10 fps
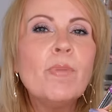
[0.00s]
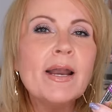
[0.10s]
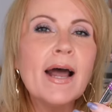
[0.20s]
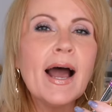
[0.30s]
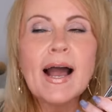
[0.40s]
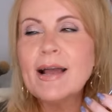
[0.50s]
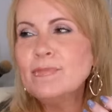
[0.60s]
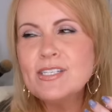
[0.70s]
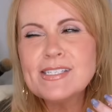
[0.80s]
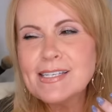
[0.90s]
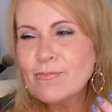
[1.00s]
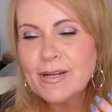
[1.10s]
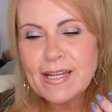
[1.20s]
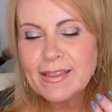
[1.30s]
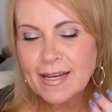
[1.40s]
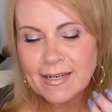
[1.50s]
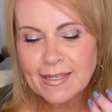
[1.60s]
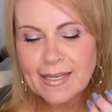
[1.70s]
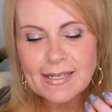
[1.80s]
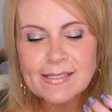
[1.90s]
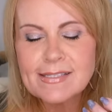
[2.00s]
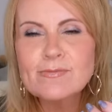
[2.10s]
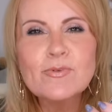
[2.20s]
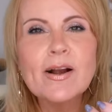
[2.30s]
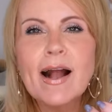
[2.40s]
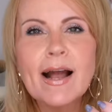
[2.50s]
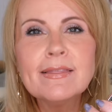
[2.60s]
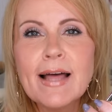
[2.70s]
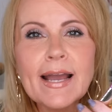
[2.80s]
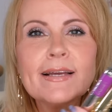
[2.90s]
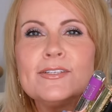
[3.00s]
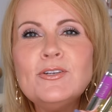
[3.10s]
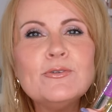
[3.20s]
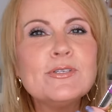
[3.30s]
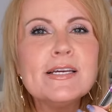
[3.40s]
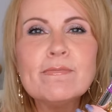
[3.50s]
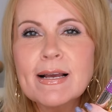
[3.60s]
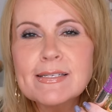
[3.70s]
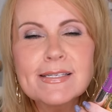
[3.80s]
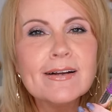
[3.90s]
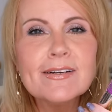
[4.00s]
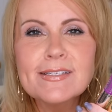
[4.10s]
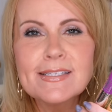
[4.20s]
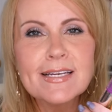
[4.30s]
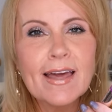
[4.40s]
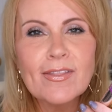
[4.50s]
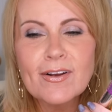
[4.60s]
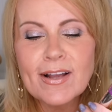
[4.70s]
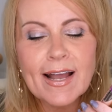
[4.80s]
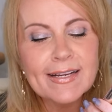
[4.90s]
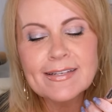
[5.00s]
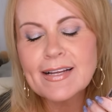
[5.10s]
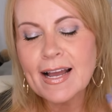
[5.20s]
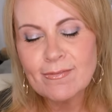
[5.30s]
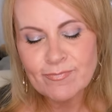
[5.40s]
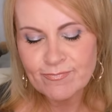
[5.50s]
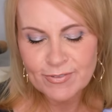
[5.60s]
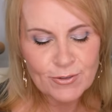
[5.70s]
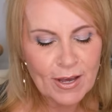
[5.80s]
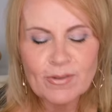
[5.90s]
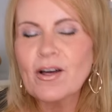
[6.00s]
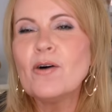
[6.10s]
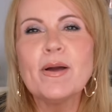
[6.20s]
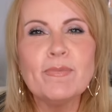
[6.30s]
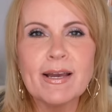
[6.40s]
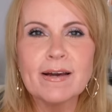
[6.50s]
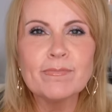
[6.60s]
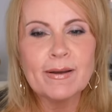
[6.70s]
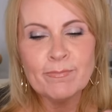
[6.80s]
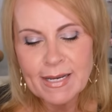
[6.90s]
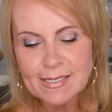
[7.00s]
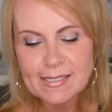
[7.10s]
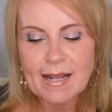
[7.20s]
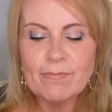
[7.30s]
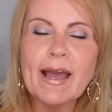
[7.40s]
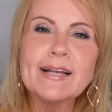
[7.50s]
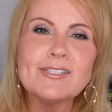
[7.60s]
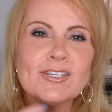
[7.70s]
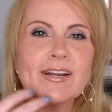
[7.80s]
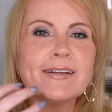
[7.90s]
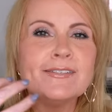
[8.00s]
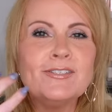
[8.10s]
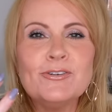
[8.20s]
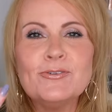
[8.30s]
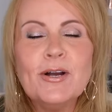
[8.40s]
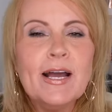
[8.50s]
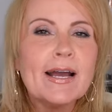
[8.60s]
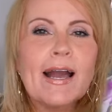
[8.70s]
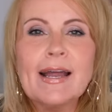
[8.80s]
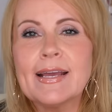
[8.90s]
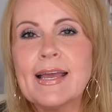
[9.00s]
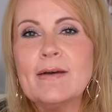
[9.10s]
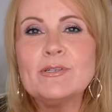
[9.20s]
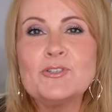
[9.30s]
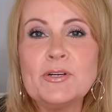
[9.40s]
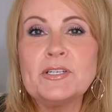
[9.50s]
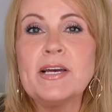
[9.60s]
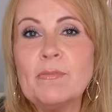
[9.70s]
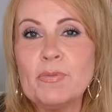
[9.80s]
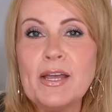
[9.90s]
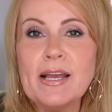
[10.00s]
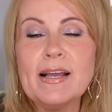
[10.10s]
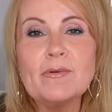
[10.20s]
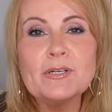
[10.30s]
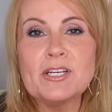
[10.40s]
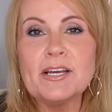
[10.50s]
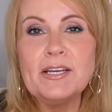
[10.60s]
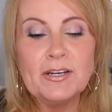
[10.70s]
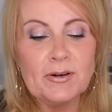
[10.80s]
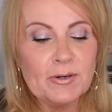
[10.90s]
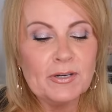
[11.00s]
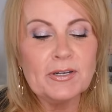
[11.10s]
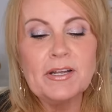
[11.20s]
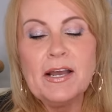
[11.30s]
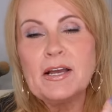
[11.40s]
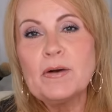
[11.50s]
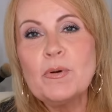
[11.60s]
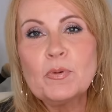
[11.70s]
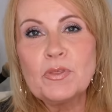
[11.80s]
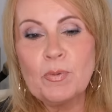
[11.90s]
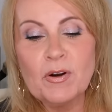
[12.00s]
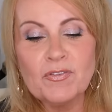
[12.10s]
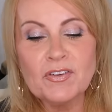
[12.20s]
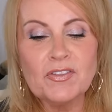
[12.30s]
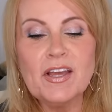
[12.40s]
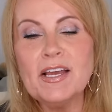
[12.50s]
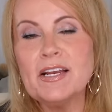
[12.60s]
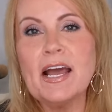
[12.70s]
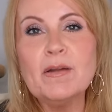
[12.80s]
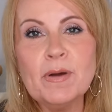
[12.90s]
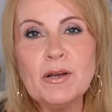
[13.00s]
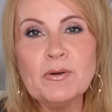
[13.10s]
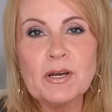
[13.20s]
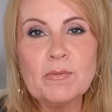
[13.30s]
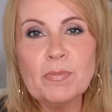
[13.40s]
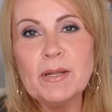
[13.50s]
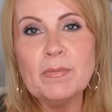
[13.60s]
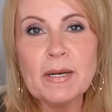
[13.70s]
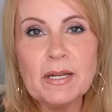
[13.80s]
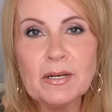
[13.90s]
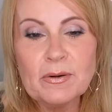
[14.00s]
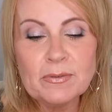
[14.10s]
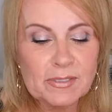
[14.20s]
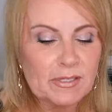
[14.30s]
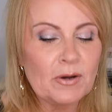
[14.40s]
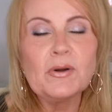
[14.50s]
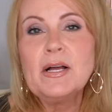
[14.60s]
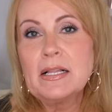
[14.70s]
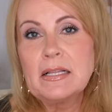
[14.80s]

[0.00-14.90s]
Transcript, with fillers: but I'm just somebody that gets where I like using mascaras together. I, I do that with all my makeup. I mix and I match and I do kind of chemistry type thing. I wish I, you know, could come up with the perfect thing and had my own company, but I don't. So